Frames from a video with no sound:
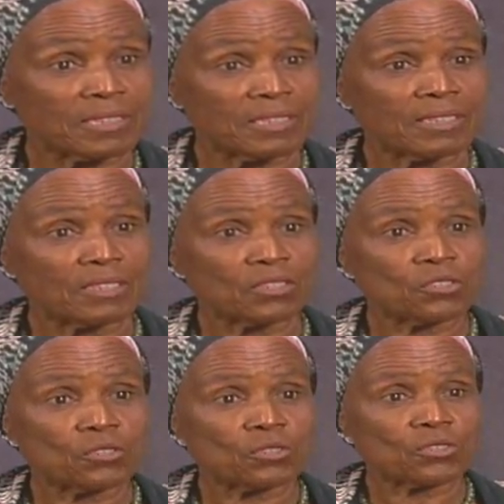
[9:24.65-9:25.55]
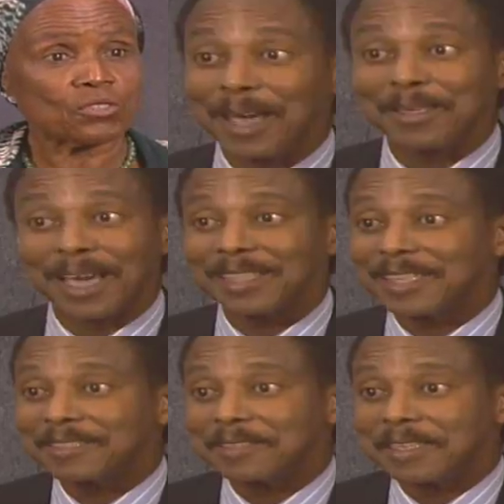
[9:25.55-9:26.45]
I tend
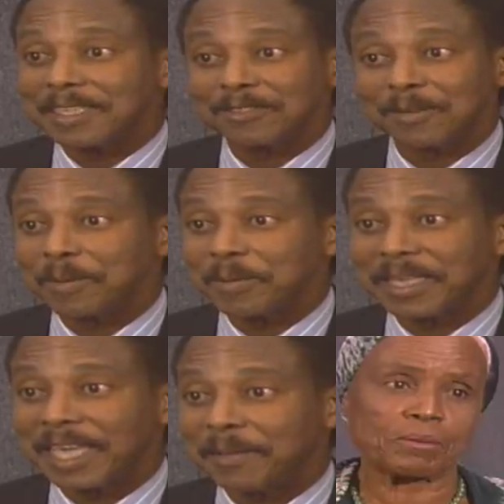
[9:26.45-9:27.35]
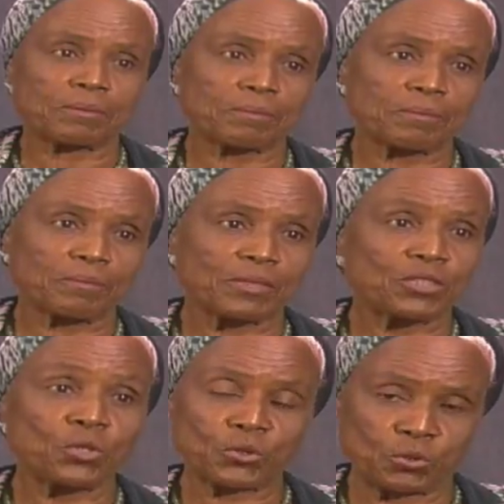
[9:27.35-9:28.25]
to think that some people can't be helped.
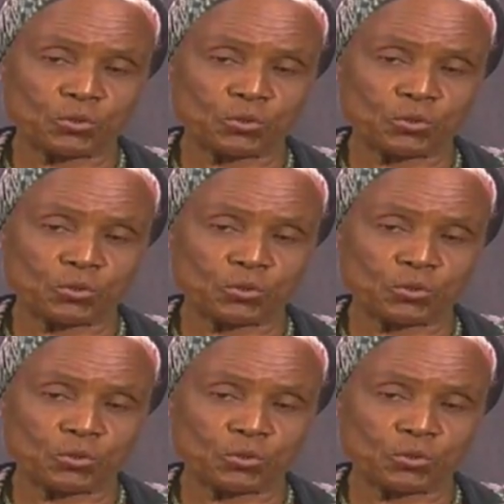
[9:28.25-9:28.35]
No.